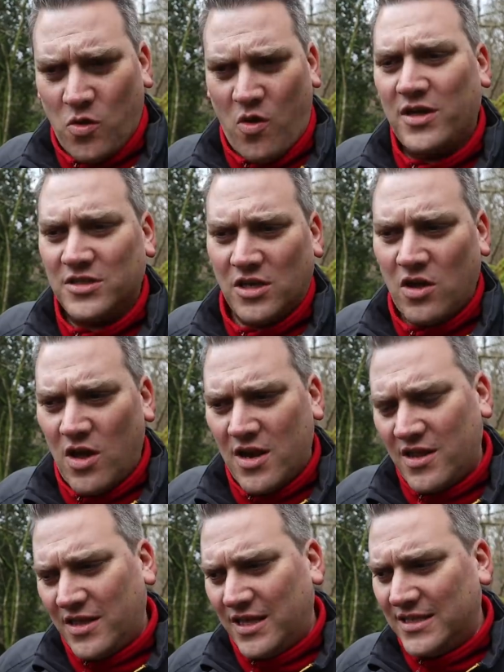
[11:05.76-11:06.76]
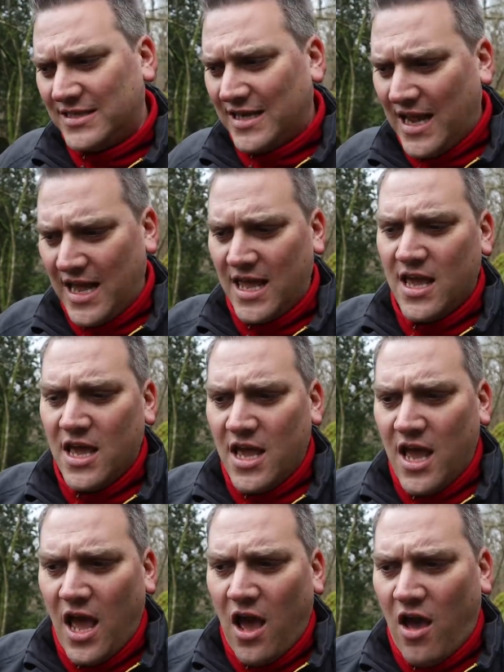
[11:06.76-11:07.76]
quite a lot, and I think today
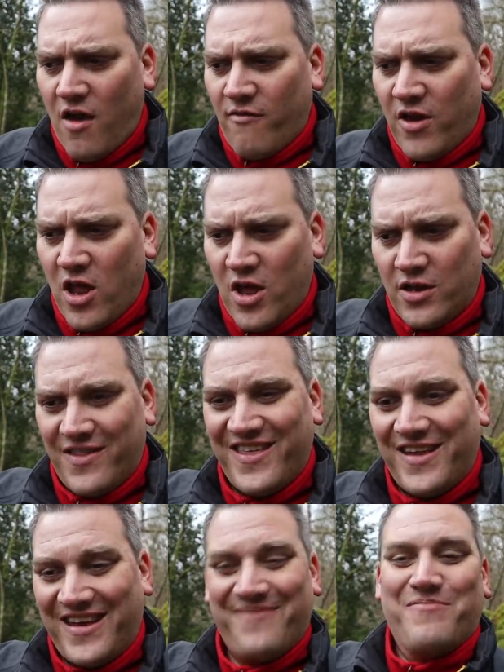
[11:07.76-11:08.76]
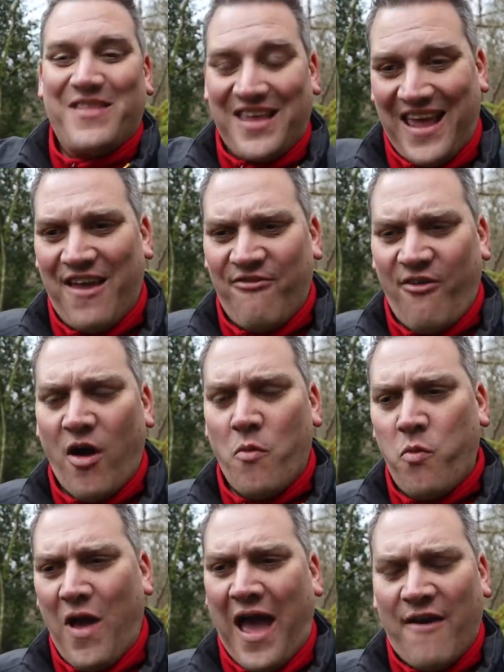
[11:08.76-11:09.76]
I've learned that if I
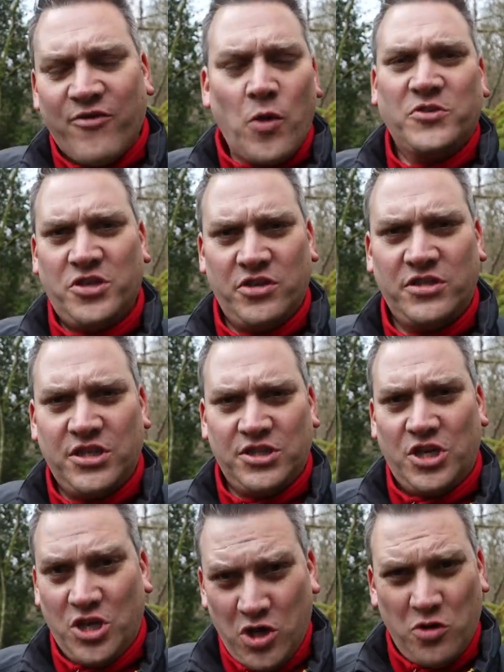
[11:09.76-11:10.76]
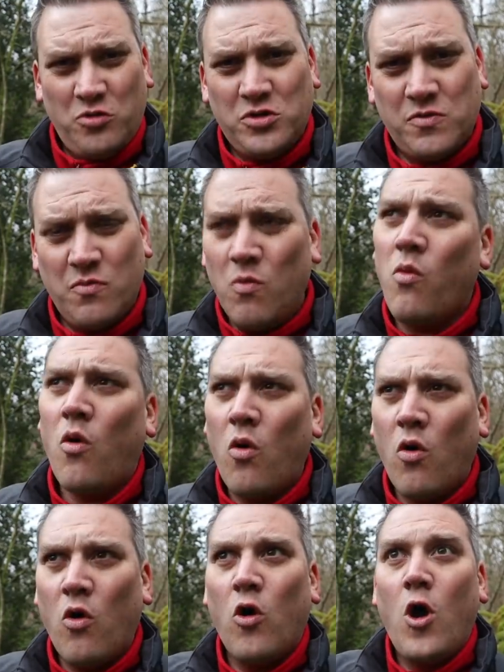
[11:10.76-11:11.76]
have the opportunity to use
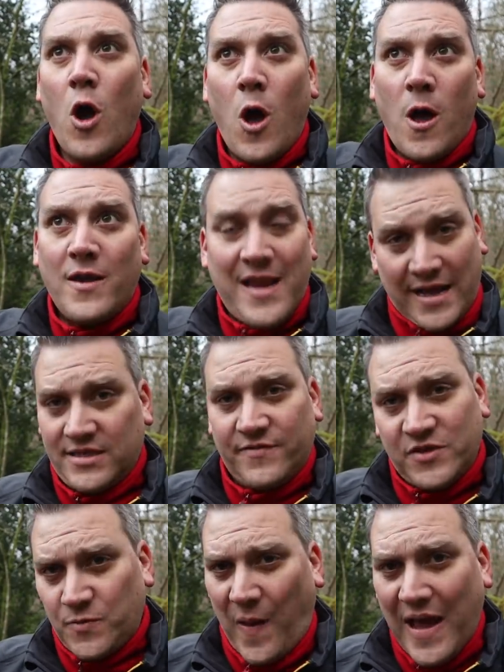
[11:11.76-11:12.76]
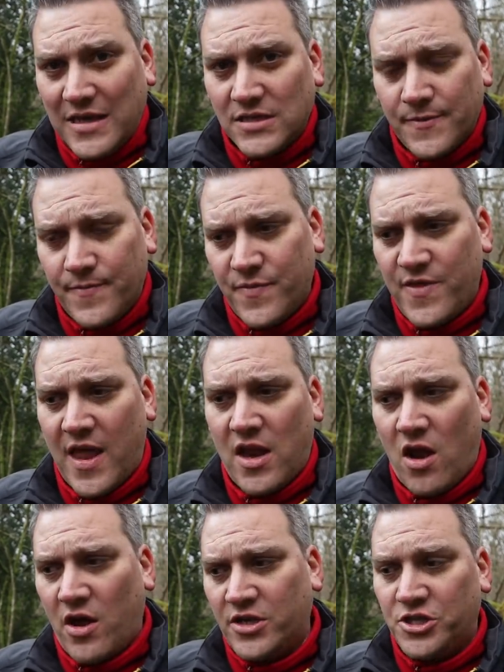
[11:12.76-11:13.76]
more negative space,
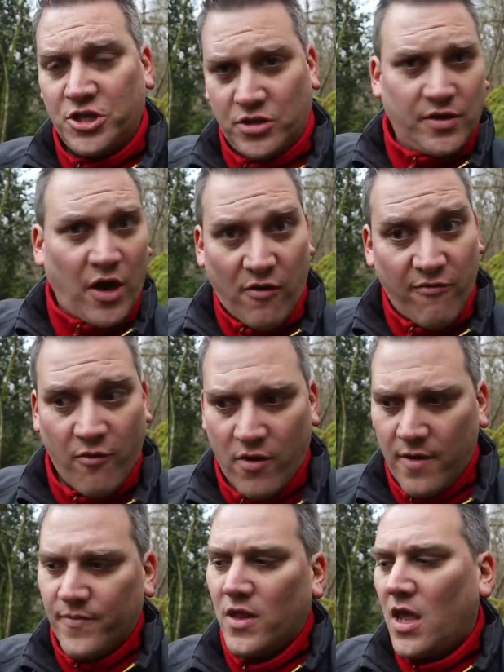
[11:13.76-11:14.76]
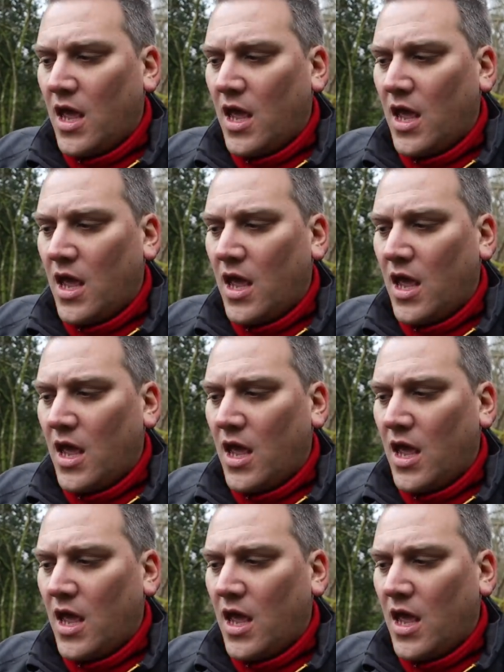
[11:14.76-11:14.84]
then I should go for it.